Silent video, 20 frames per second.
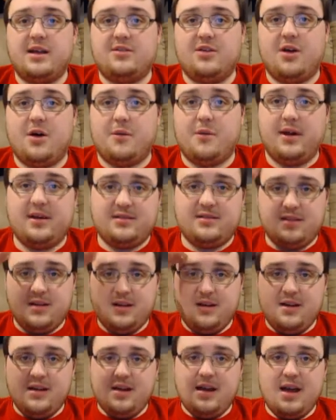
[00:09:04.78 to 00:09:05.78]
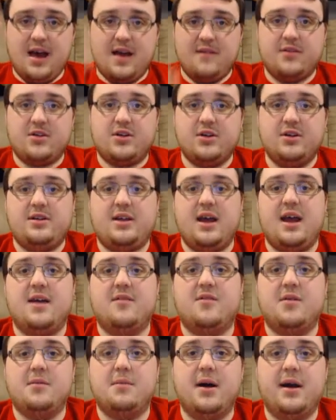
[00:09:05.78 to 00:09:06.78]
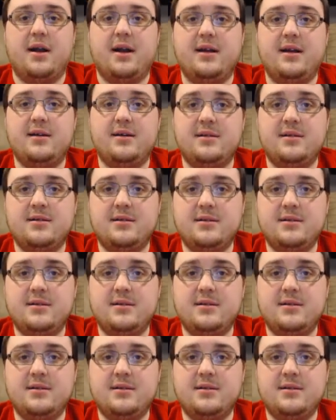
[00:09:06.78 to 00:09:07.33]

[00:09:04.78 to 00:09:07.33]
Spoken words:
and as always, have a good day, everybody.